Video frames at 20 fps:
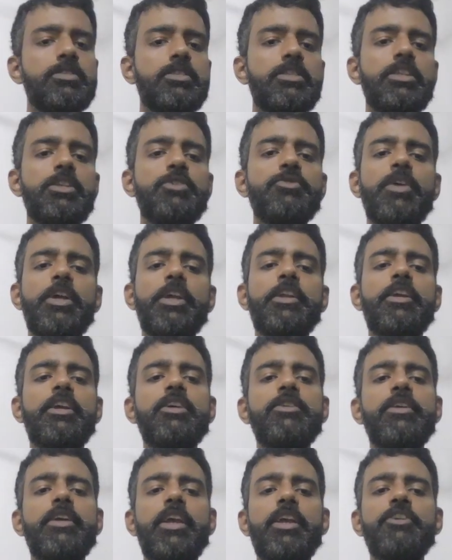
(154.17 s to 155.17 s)
It
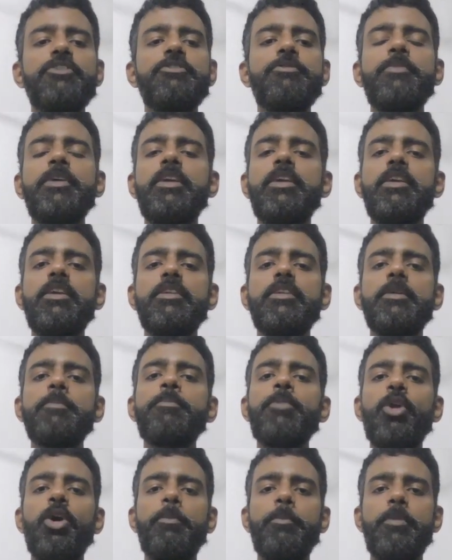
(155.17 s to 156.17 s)
gave me the
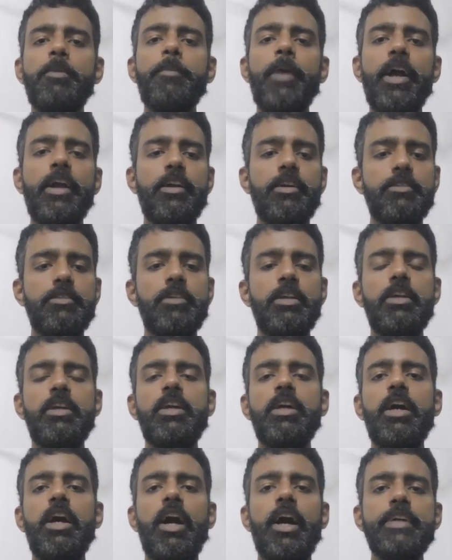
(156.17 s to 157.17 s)
prompt back
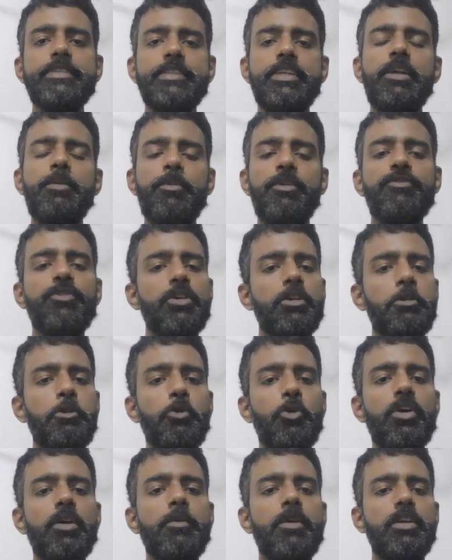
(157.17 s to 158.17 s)
asking me for a
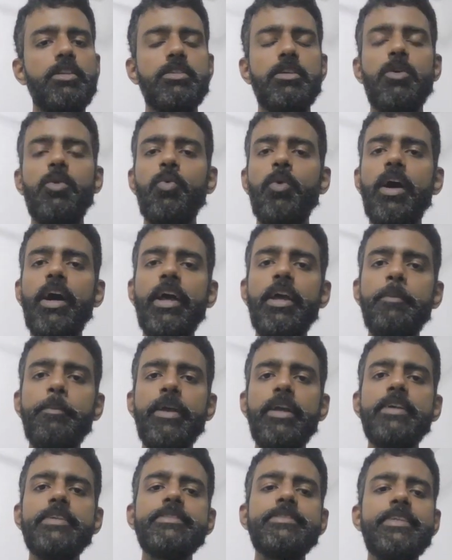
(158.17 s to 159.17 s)
new command. Why?
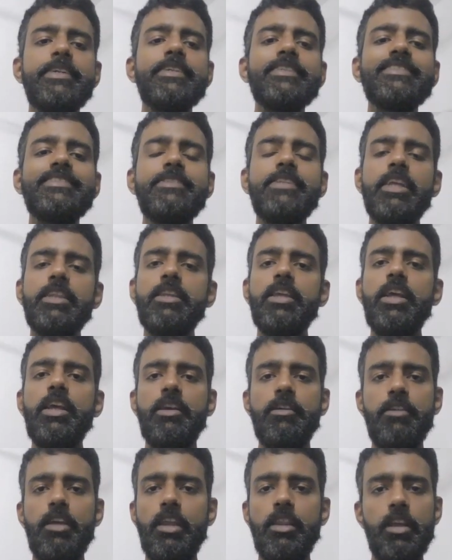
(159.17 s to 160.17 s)
Because there is
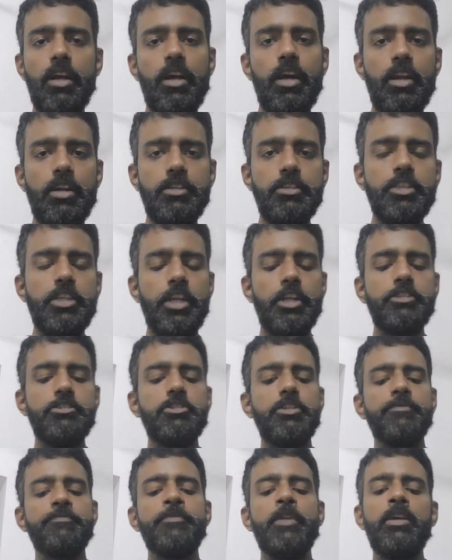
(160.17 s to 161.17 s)
nothing in the current
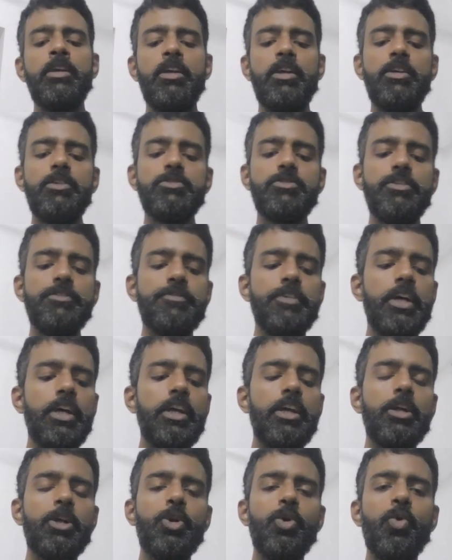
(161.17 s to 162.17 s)
directory. So if
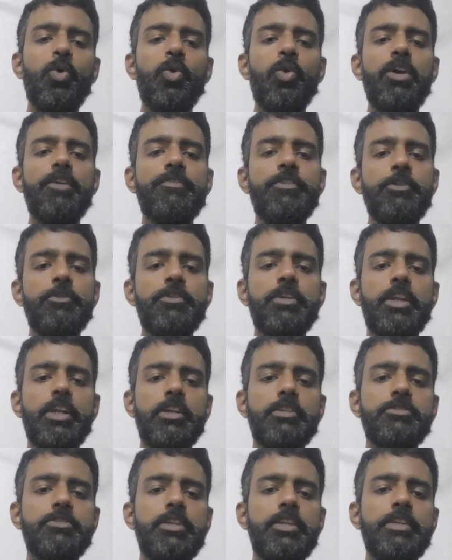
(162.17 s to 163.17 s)
I go a few
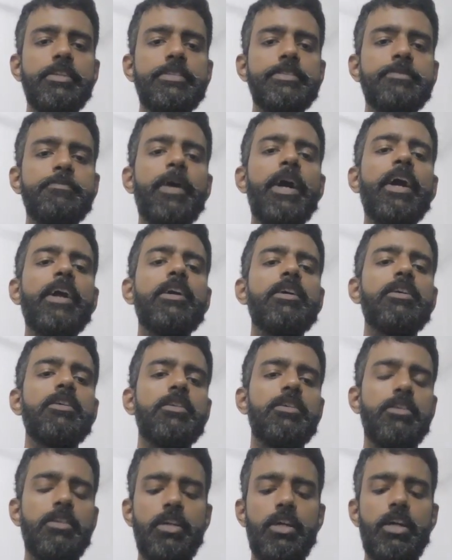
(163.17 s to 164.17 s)
directories back
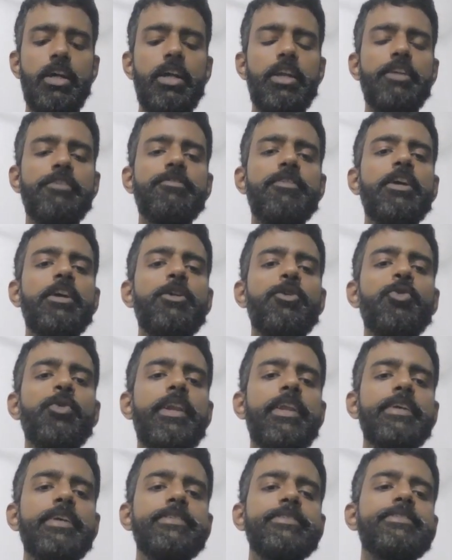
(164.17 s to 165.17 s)
and if I do
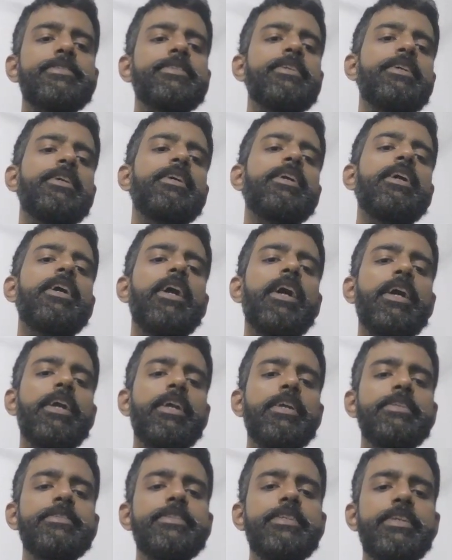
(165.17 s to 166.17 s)
ls, I
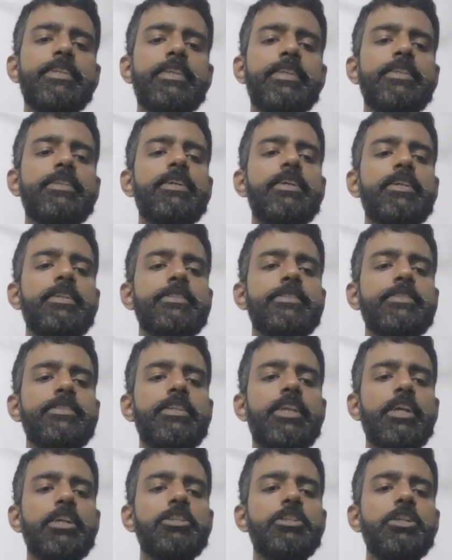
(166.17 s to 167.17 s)
can see that there is a
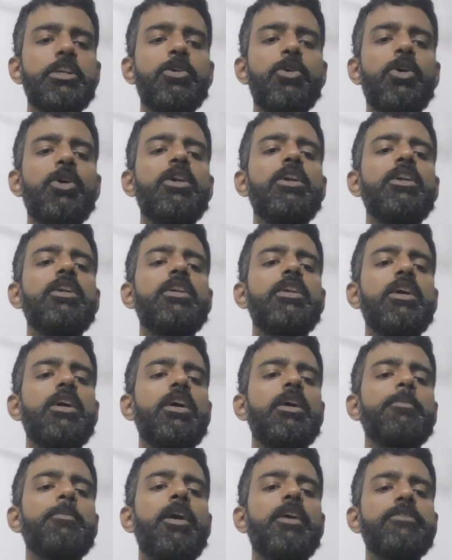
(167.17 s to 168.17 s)
directory called
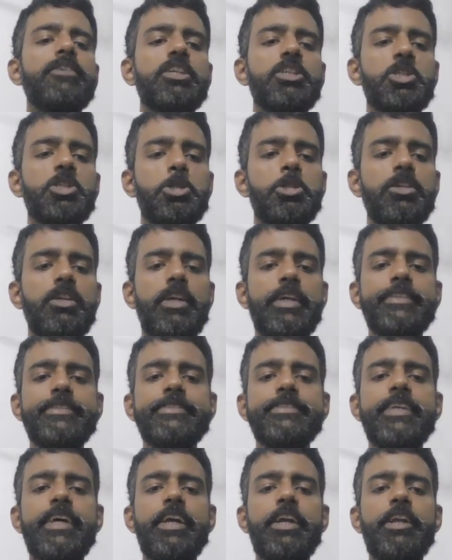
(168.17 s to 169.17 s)
Bhavesh
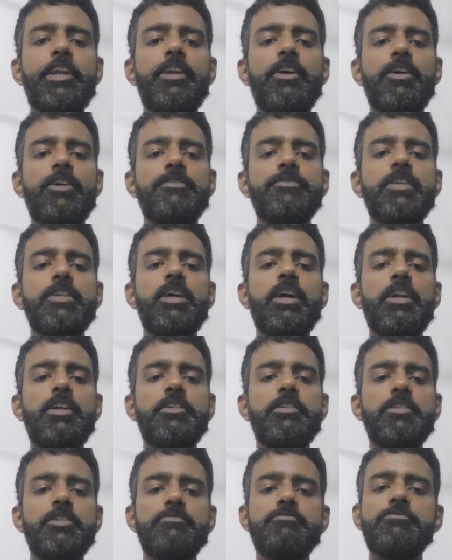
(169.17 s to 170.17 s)
inside of the
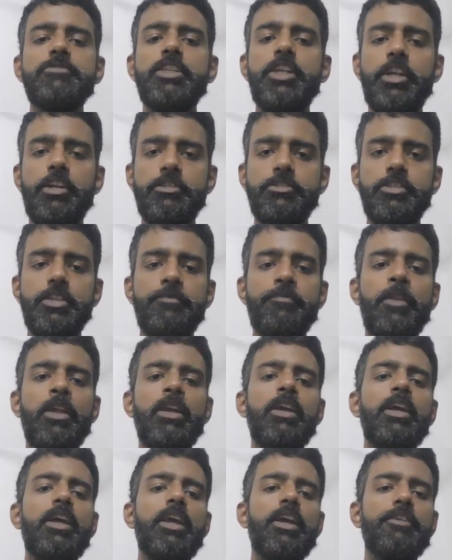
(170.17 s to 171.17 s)
current directory.
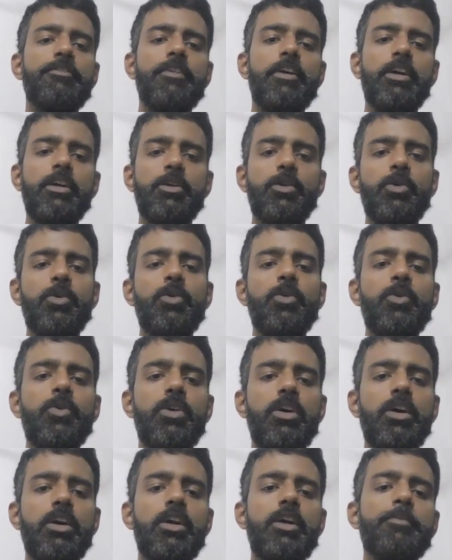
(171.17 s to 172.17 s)
If I go
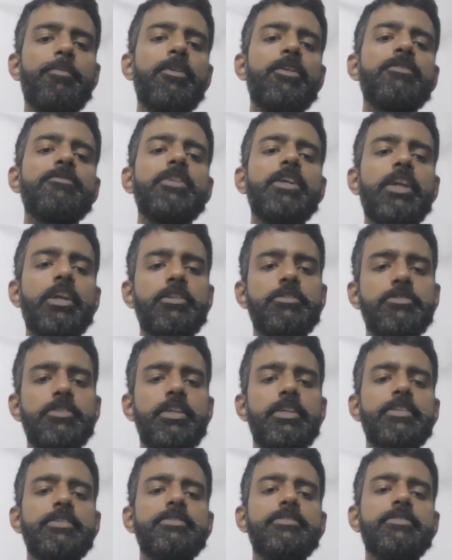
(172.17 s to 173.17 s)
a couple of
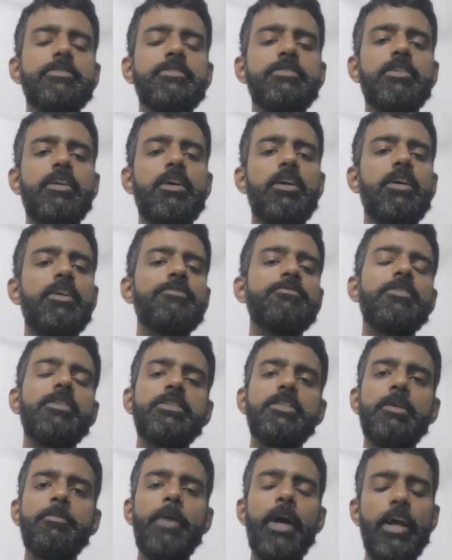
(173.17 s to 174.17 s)
directories
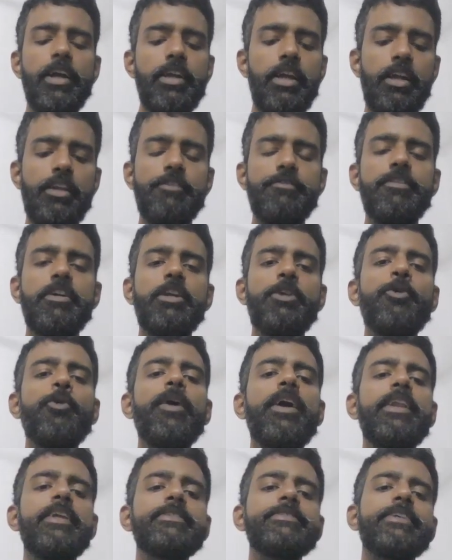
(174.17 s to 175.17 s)
further back and if I do
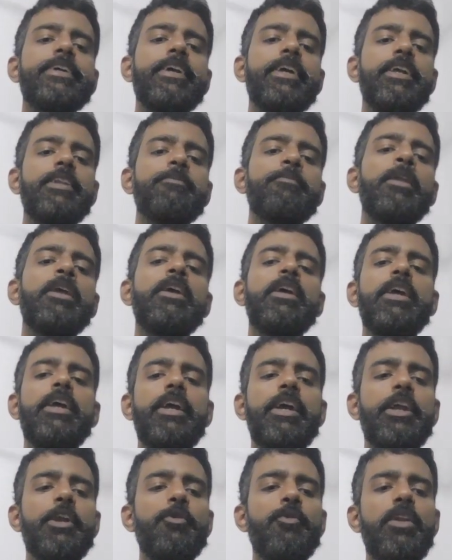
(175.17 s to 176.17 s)
ls again,
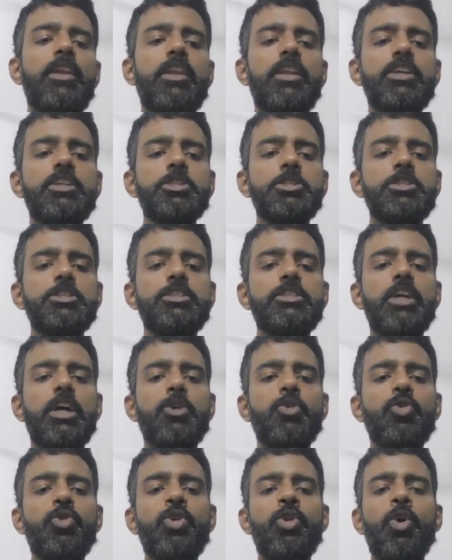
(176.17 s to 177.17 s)
it will list
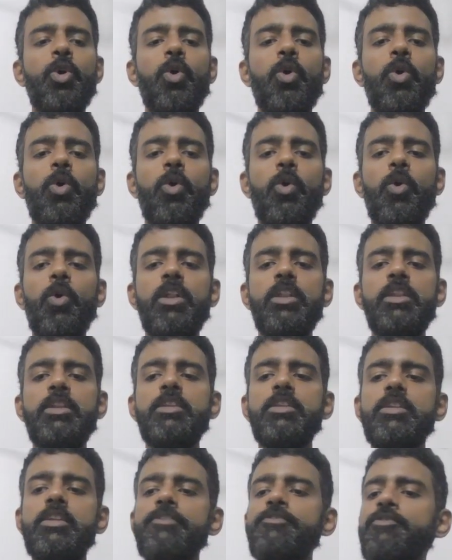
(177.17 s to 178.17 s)
down all
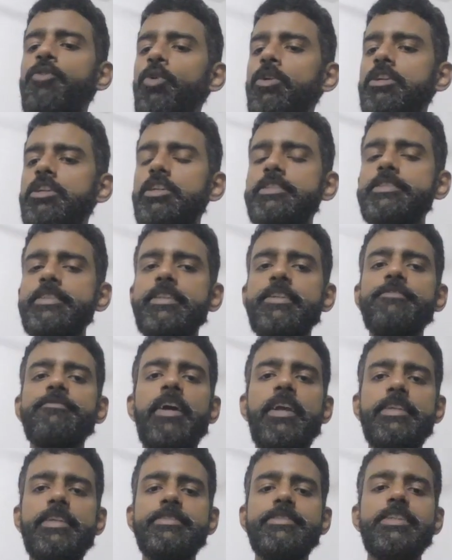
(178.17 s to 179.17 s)
the folders and the
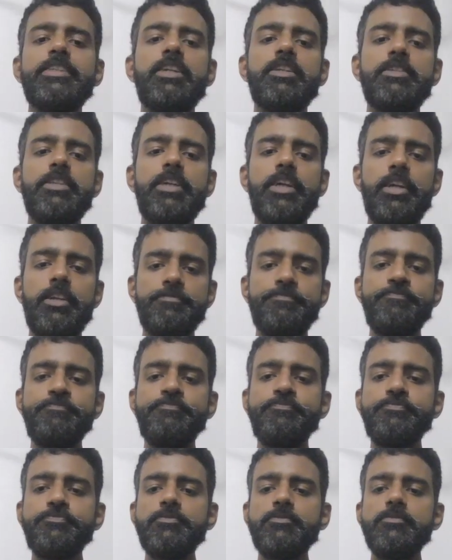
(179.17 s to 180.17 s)
files that are there
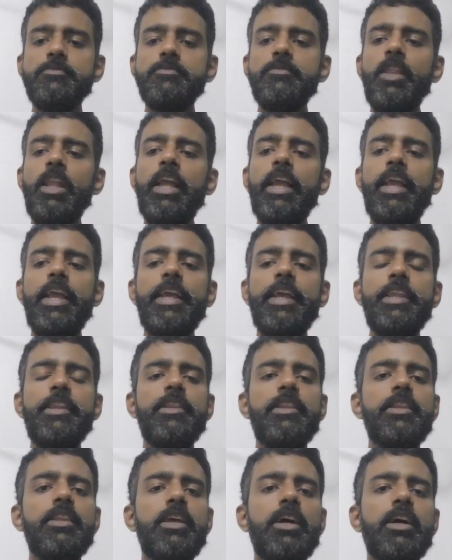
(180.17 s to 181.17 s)

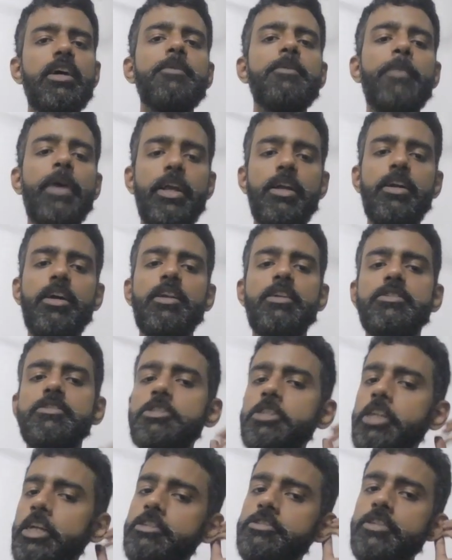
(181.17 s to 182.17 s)
in my current
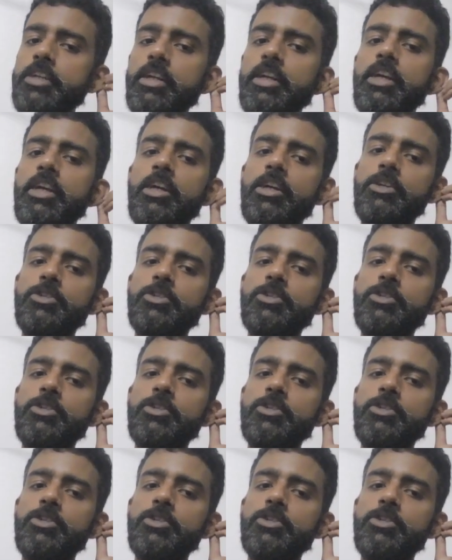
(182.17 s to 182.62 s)
directory.